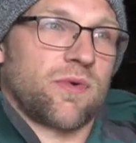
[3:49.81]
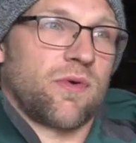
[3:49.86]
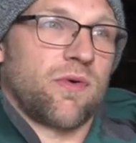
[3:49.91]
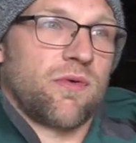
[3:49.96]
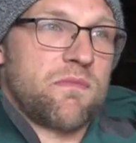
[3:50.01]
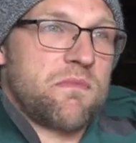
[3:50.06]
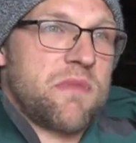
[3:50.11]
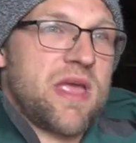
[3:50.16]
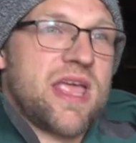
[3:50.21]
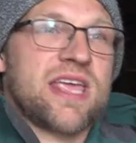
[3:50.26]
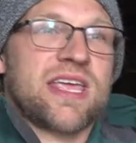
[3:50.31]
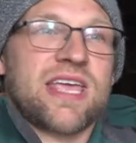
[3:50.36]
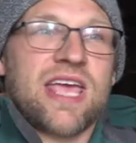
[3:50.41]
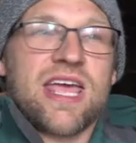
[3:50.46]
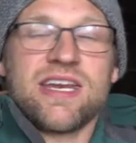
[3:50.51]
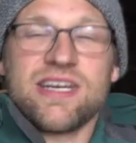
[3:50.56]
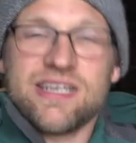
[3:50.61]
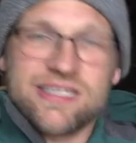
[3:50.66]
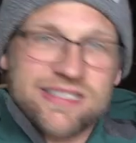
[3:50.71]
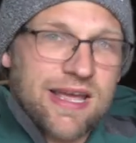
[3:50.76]
or make
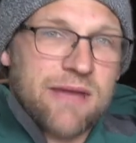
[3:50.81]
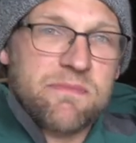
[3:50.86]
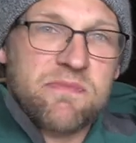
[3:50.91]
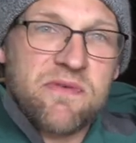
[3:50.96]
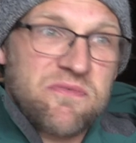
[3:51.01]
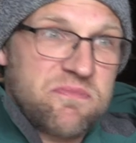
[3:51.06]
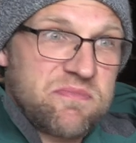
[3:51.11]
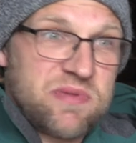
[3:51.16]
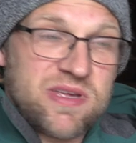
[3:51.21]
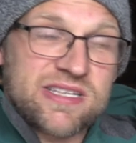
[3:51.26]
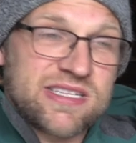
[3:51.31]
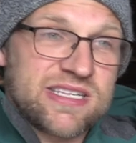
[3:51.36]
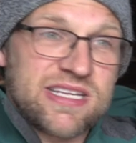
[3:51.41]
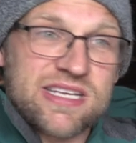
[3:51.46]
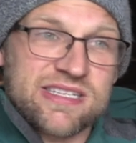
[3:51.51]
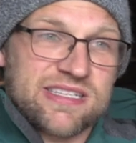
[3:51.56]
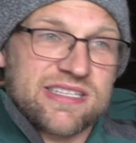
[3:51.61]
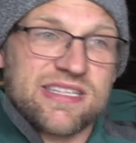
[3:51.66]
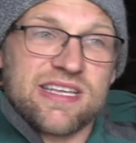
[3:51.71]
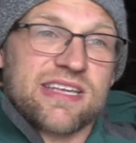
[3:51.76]
any type of
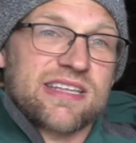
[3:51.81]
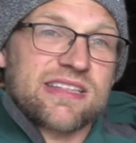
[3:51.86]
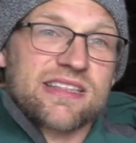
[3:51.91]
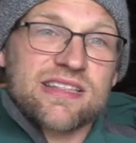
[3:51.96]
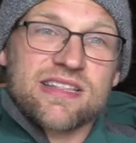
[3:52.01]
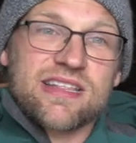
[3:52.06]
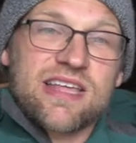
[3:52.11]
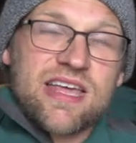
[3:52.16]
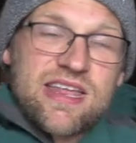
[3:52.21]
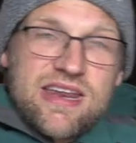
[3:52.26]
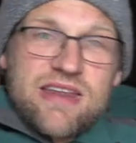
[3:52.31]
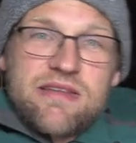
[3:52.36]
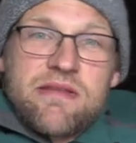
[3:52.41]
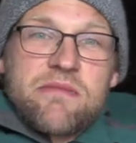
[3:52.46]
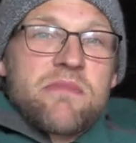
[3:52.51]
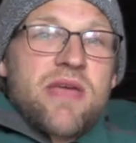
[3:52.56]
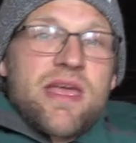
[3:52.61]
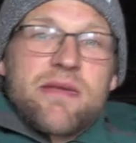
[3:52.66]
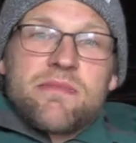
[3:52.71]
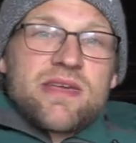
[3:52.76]
business thing and,
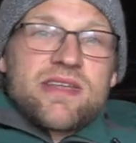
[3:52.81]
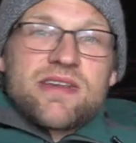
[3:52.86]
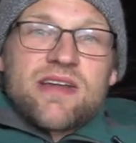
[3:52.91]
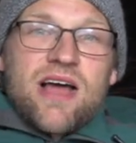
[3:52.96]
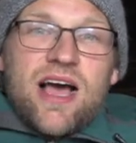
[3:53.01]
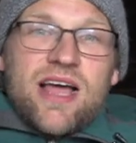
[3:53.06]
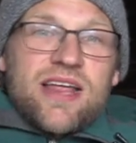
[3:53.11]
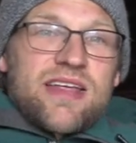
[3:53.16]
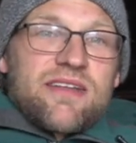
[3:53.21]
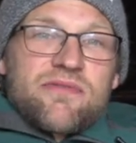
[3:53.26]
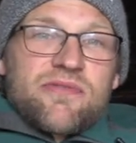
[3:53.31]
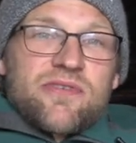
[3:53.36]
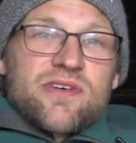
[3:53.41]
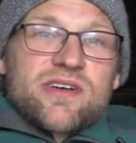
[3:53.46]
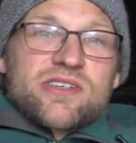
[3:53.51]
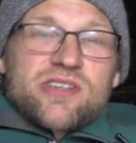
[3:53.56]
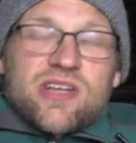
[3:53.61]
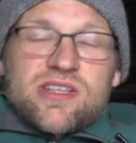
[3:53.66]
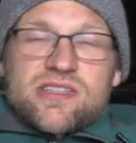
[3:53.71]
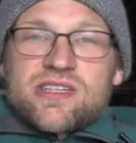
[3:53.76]
and, maybe not
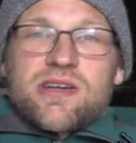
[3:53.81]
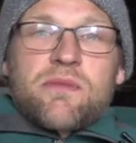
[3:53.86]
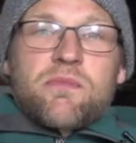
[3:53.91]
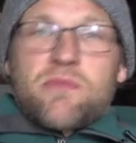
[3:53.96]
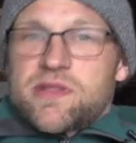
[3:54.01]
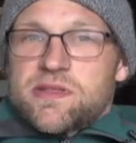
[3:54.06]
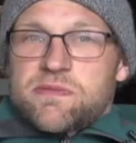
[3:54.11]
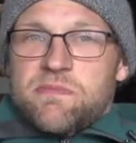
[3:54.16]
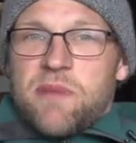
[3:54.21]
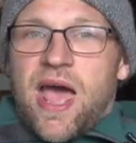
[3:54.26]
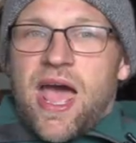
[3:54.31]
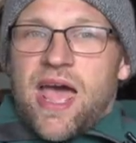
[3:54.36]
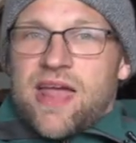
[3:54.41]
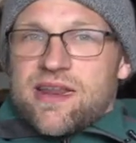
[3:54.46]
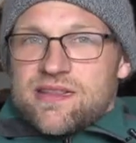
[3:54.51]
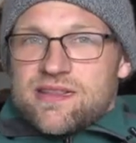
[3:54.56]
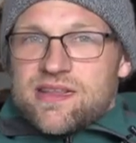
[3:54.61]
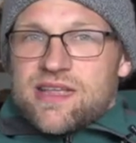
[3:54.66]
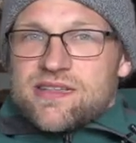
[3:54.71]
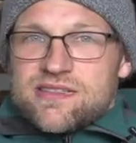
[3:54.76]
infringe on someone's
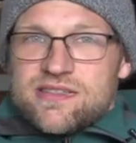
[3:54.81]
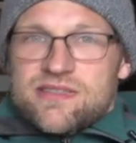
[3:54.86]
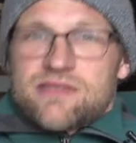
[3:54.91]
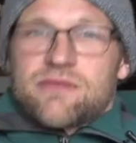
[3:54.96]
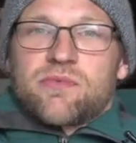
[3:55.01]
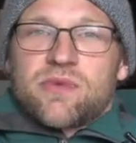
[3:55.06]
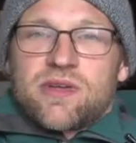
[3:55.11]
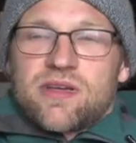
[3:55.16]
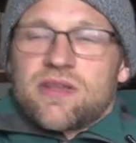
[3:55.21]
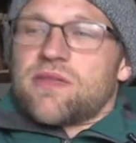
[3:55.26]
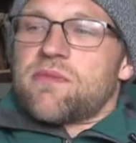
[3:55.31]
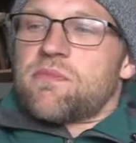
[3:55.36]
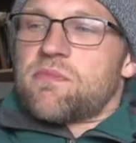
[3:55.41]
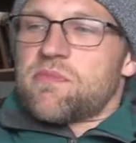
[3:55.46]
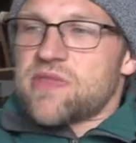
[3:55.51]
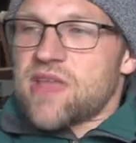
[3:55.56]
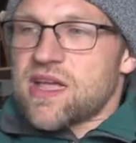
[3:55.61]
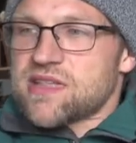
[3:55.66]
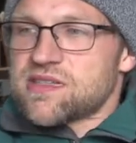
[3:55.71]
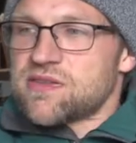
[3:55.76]
patent. That's the real,
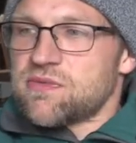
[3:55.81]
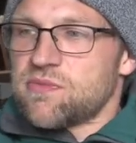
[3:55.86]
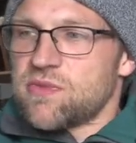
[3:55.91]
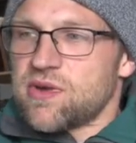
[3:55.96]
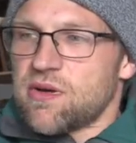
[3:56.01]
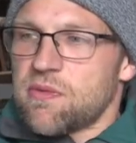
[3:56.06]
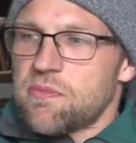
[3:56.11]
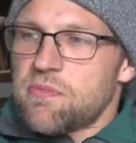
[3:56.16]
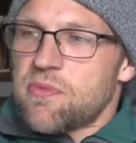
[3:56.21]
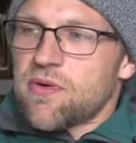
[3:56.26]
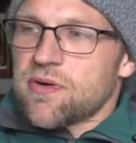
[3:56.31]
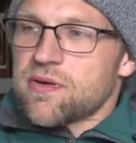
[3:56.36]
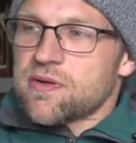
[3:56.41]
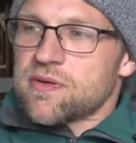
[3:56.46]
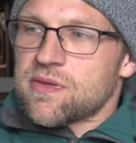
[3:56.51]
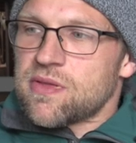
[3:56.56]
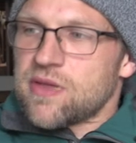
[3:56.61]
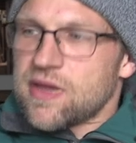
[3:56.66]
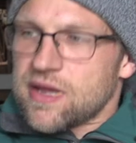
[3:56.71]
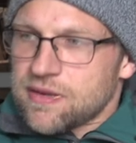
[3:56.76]
that's the real
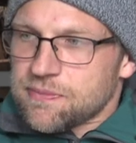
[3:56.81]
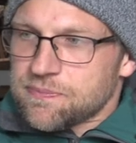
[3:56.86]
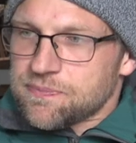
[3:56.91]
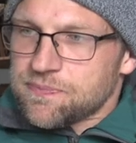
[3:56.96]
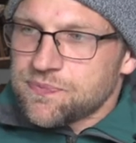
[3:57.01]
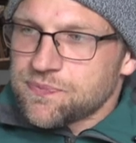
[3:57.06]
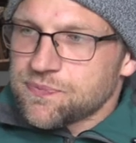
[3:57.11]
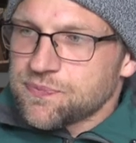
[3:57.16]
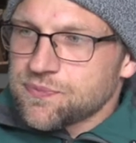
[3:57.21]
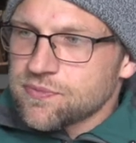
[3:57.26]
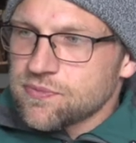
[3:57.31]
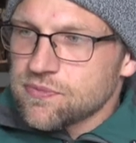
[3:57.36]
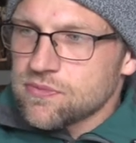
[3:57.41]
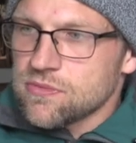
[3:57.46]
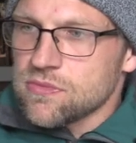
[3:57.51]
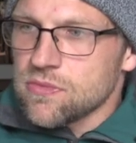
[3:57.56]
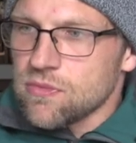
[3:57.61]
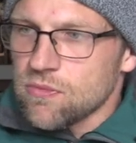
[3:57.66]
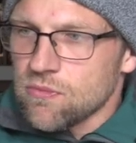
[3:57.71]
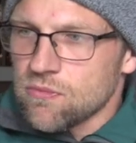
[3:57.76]
important thing.
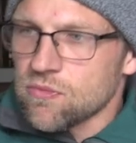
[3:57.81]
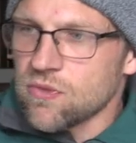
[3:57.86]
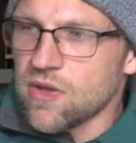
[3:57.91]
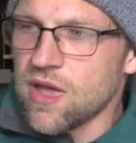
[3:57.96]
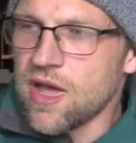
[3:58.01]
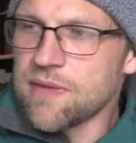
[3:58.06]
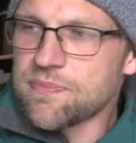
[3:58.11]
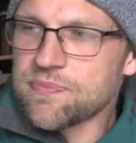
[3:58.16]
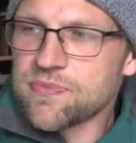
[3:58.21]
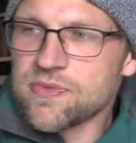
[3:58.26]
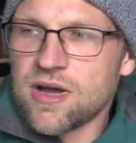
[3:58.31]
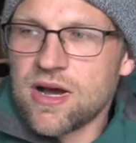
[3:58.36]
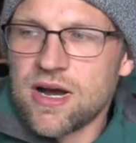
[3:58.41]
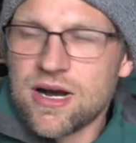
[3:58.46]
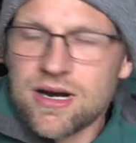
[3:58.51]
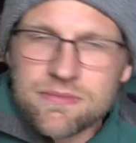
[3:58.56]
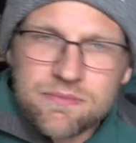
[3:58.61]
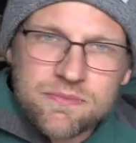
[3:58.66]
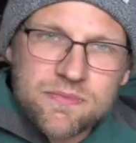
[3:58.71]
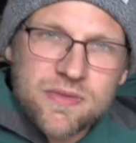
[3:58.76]
Okay.
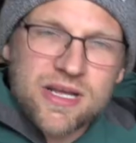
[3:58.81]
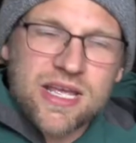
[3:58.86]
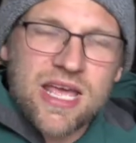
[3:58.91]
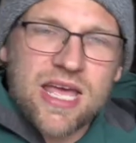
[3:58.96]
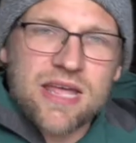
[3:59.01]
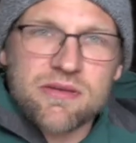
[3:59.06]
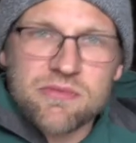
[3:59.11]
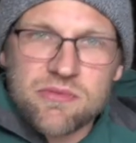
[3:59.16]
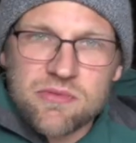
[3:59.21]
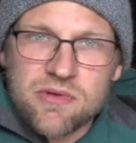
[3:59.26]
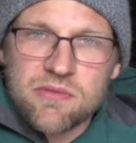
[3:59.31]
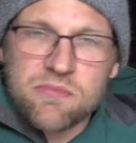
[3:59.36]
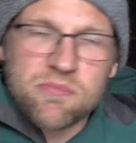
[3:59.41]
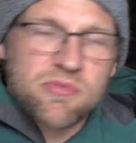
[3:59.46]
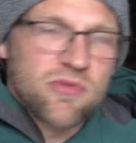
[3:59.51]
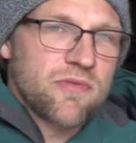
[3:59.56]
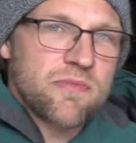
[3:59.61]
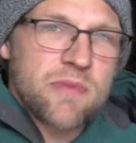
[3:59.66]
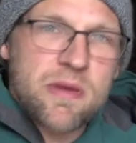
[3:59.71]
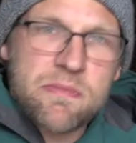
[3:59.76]
Um, again,
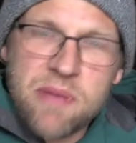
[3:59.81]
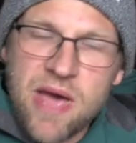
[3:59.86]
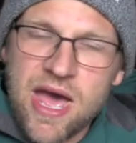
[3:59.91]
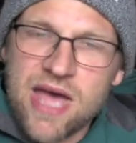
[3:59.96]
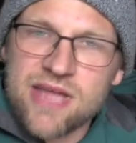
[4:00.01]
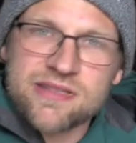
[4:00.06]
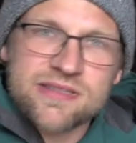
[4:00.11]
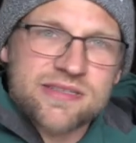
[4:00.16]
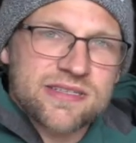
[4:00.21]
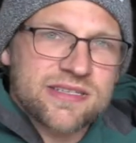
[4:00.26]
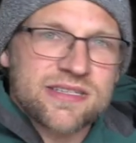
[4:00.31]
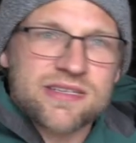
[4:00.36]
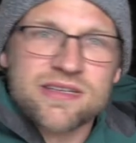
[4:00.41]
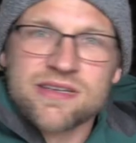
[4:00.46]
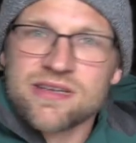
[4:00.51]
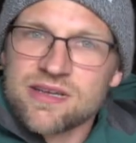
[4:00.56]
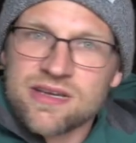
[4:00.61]
improvement patents.